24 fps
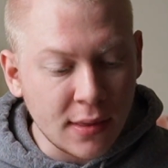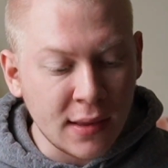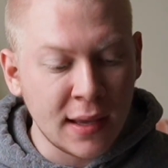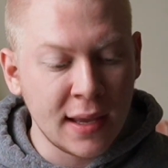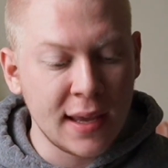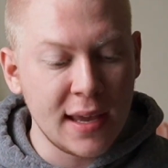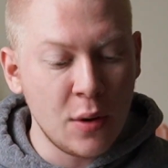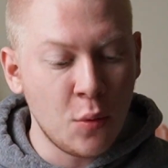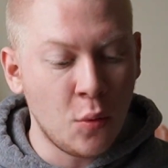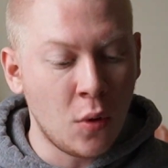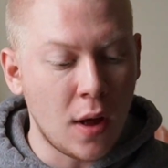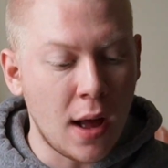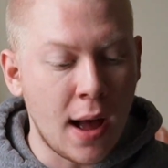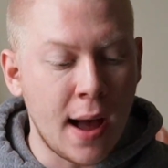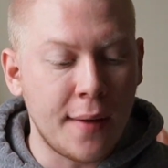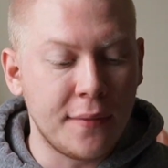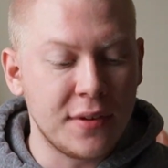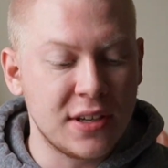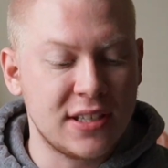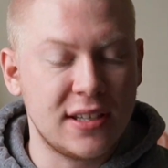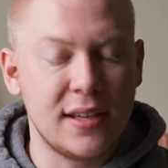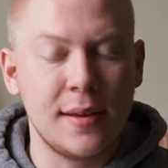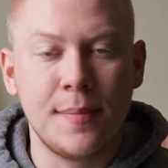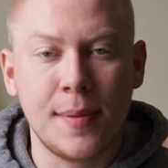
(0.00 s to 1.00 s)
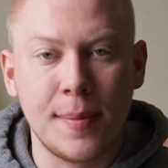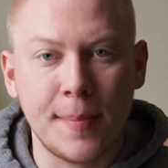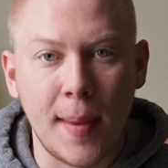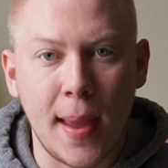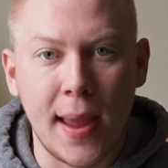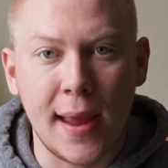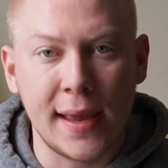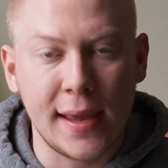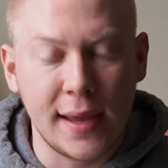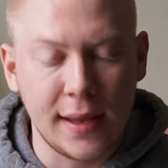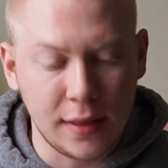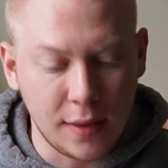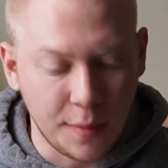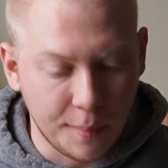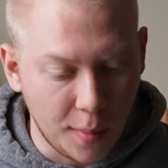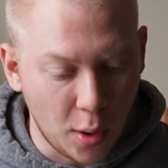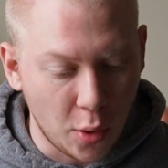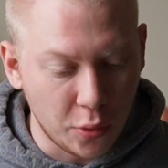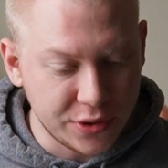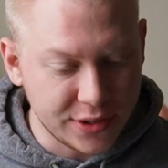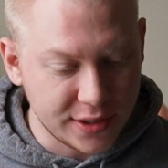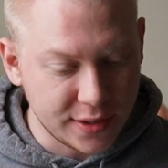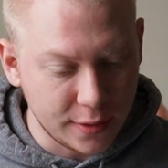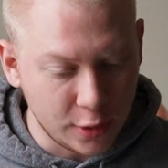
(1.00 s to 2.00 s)
He will obviously be making the
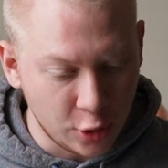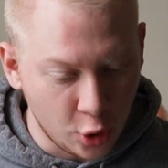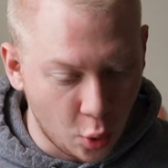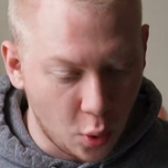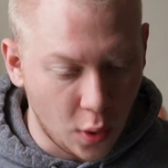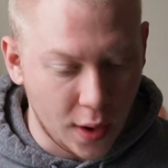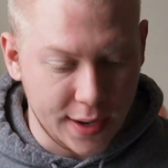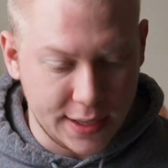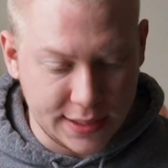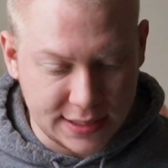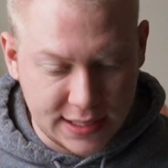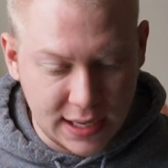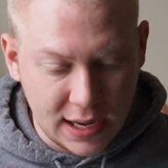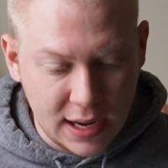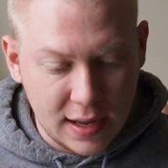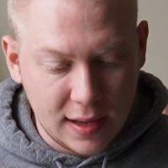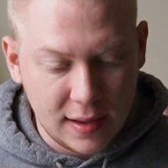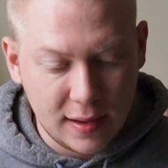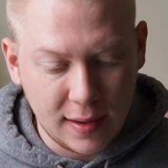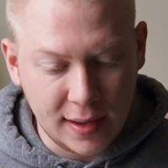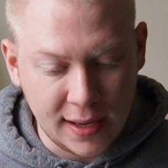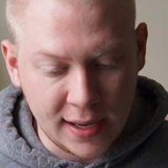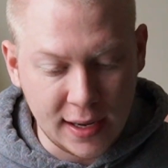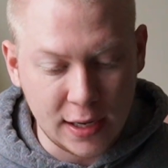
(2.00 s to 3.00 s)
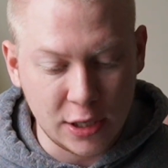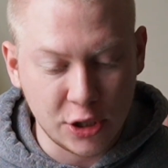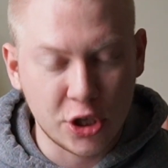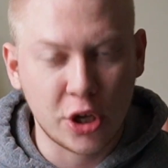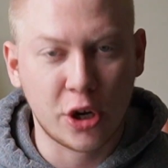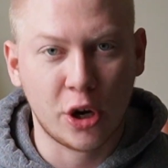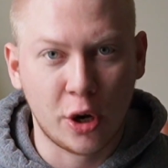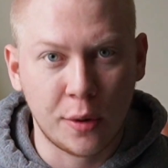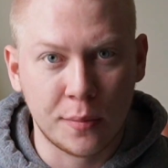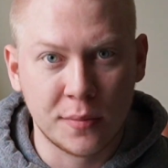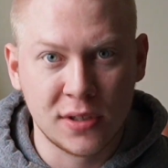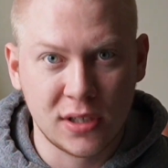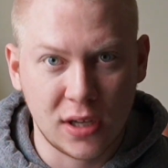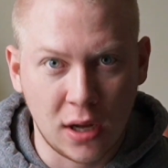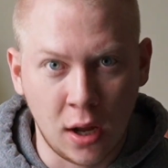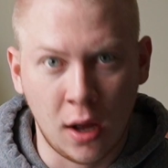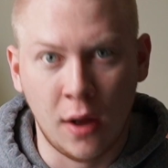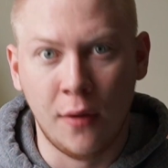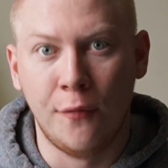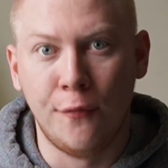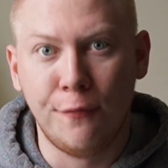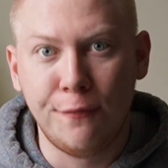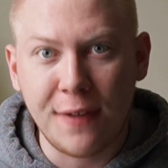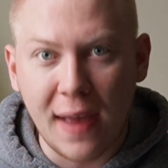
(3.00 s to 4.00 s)
most noise in terms
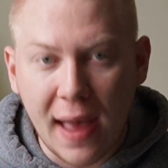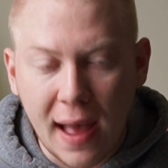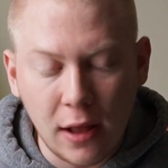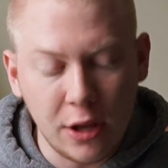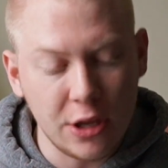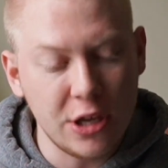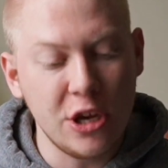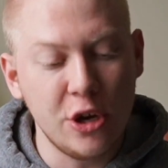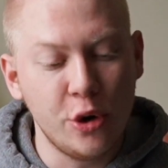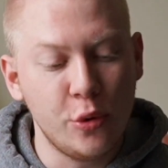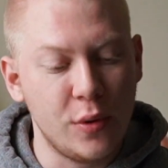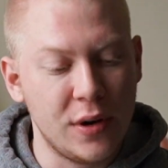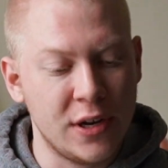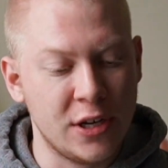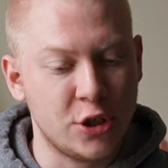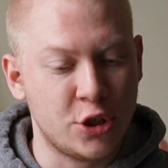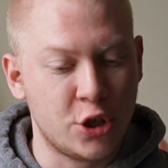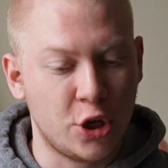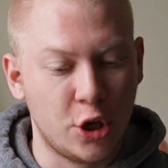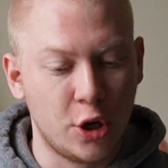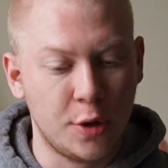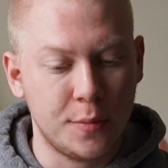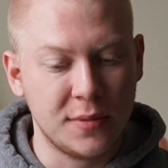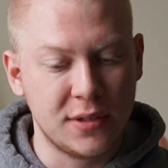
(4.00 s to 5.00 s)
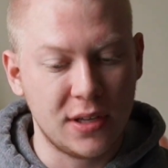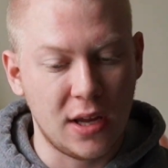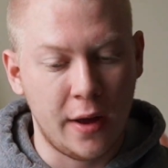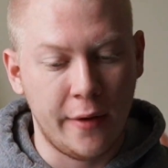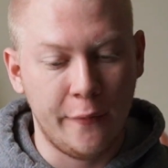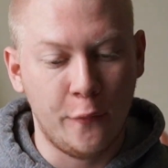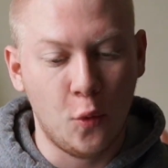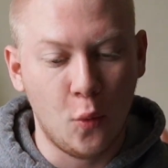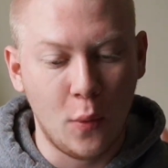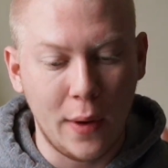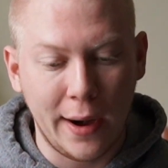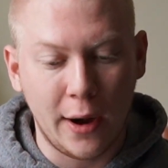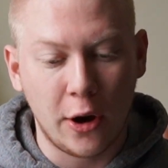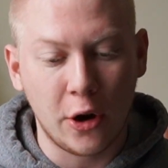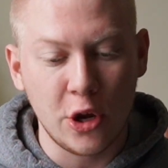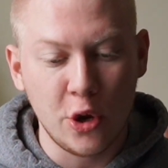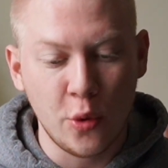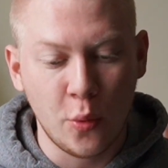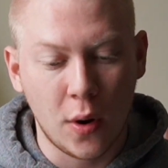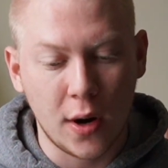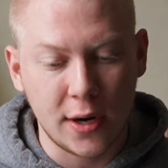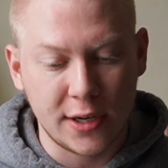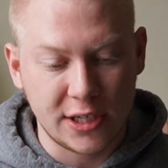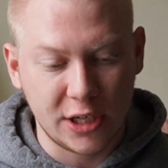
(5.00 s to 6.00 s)
of value, in terms of where
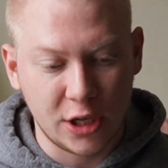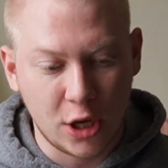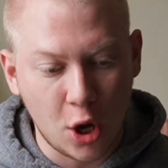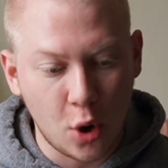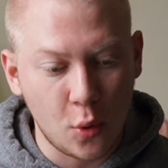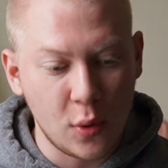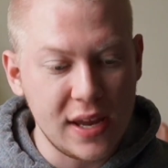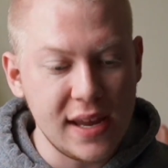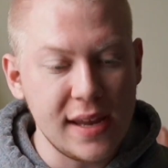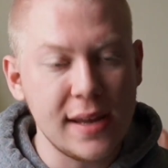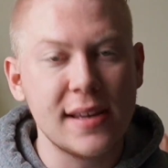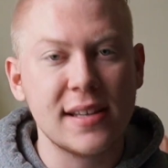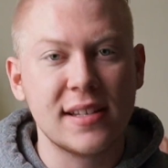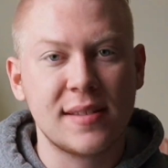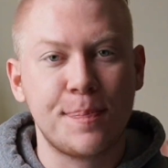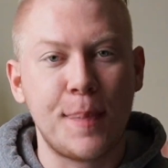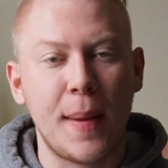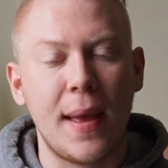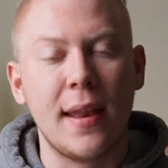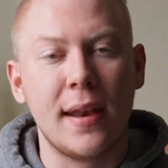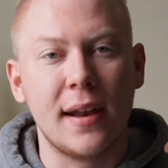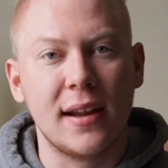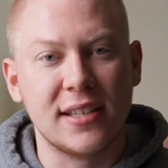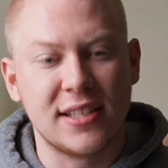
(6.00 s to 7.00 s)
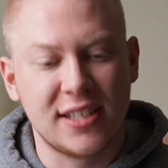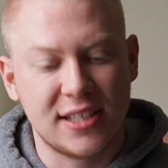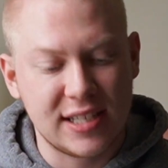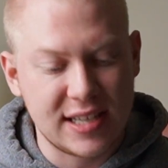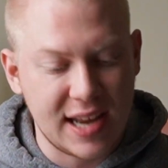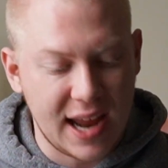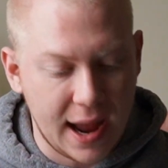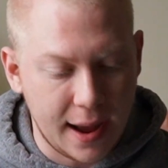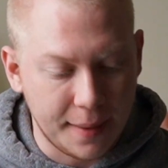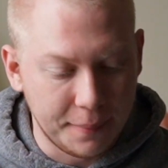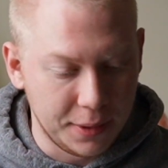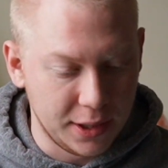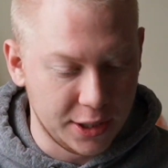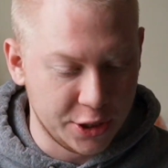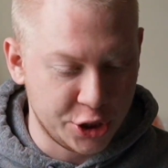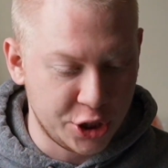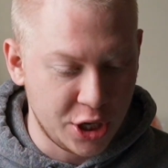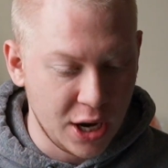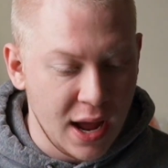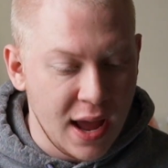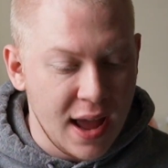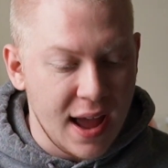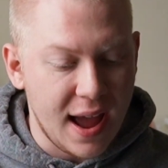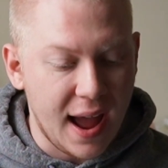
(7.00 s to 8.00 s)
you want to go. He has been established
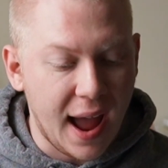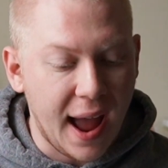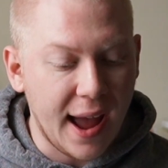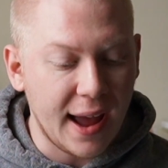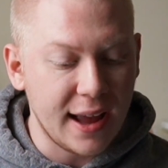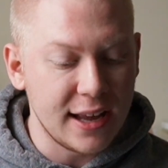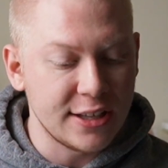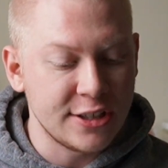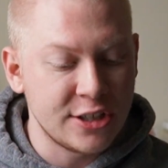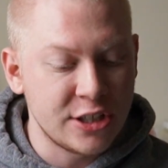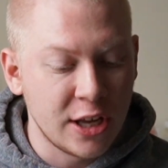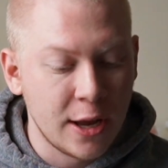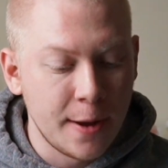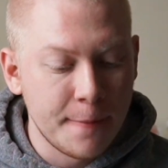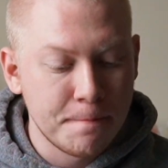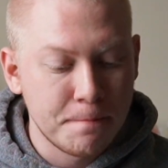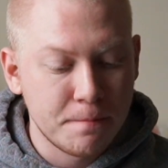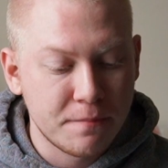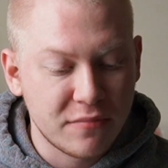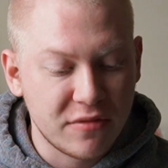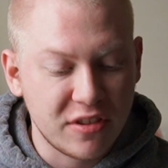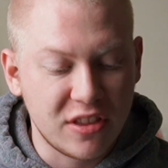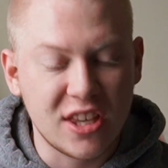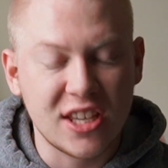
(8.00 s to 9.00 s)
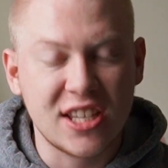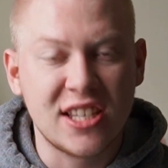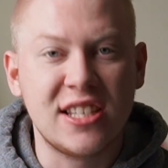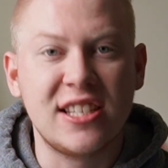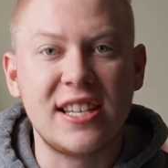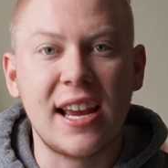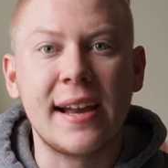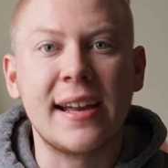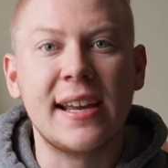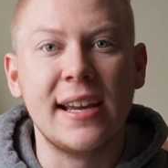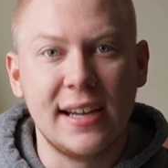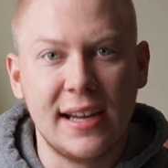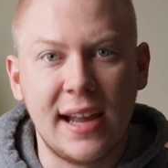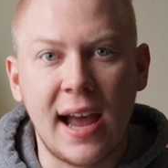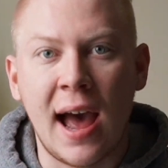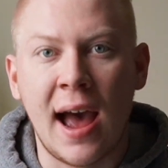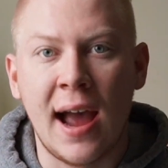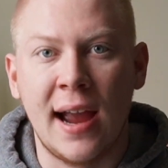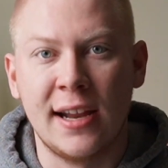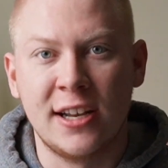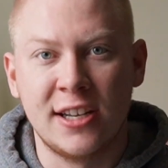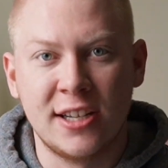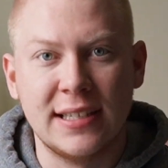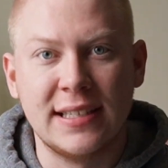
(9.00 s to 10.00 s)
as the second
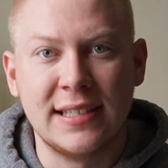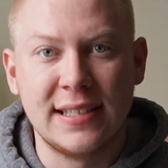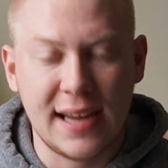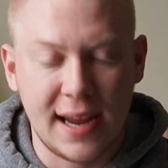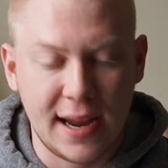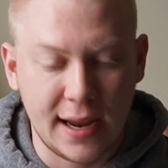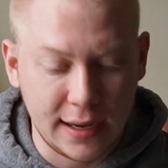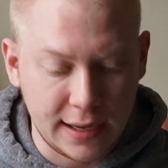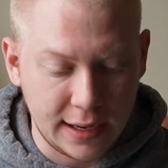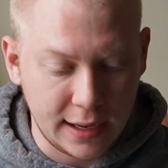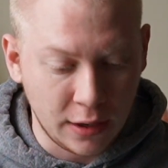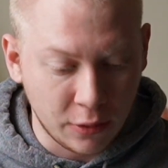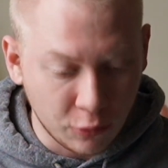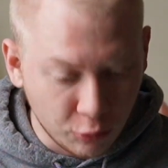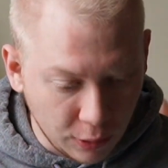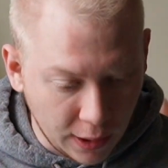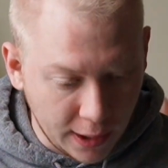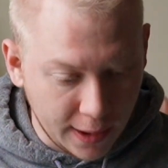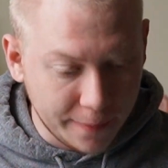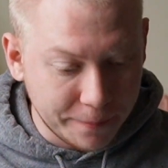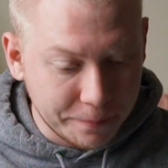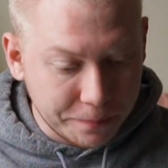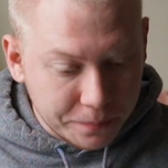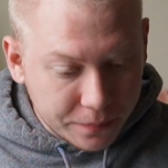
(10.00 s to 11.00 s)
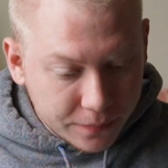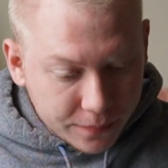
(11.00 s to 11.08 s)
guy to Sandy, right?